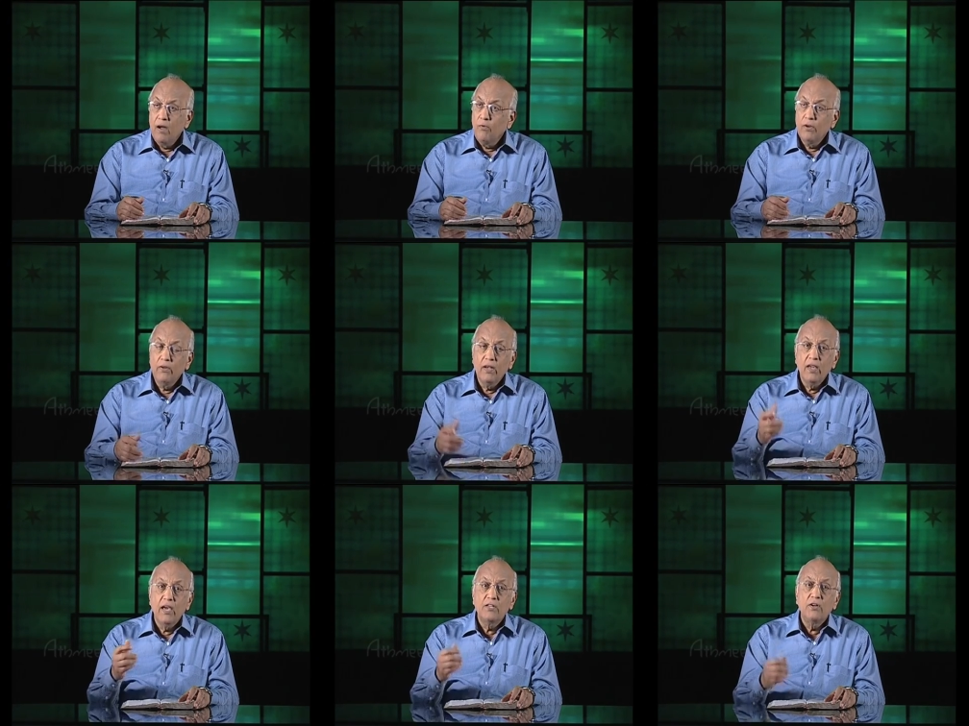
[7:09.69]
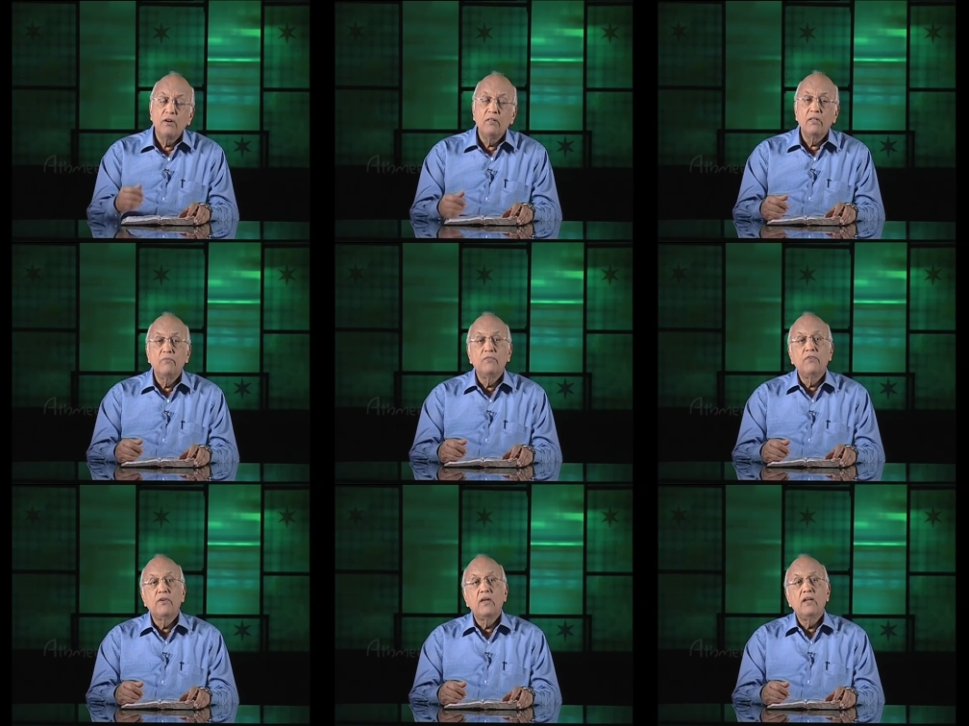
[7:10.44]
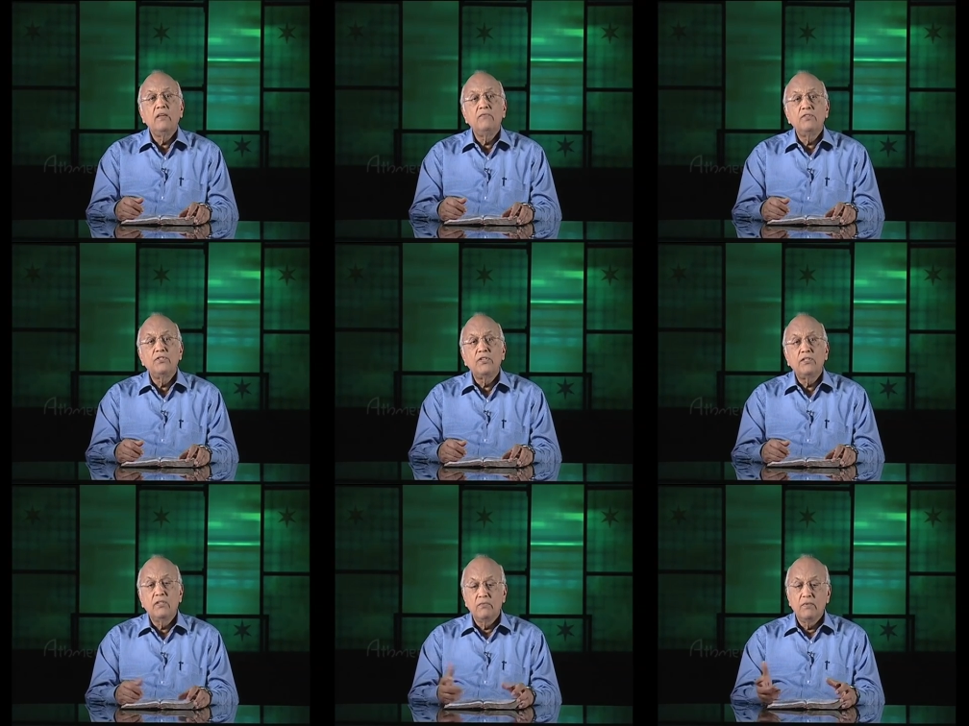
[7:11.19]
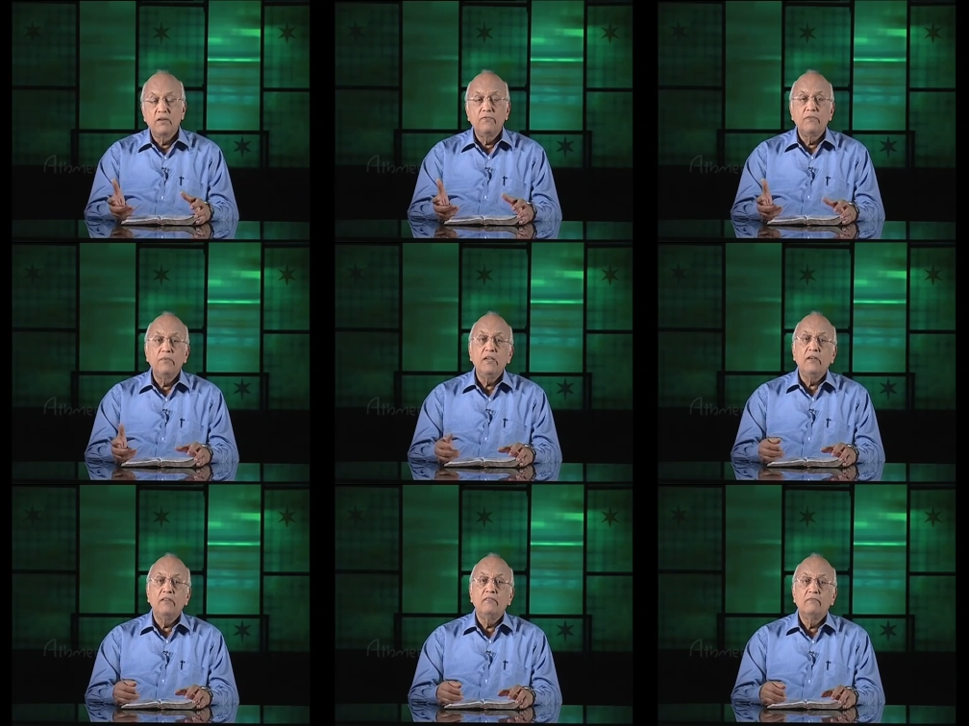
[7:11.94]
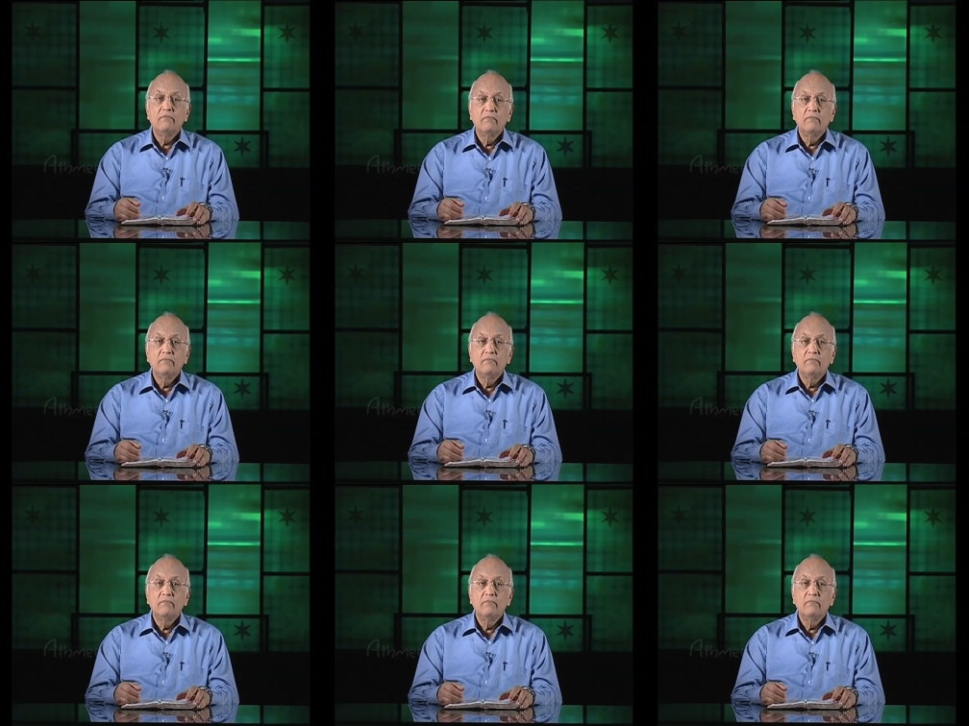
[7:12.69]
I want to encash all of them before I leave this earth. They're meant for me.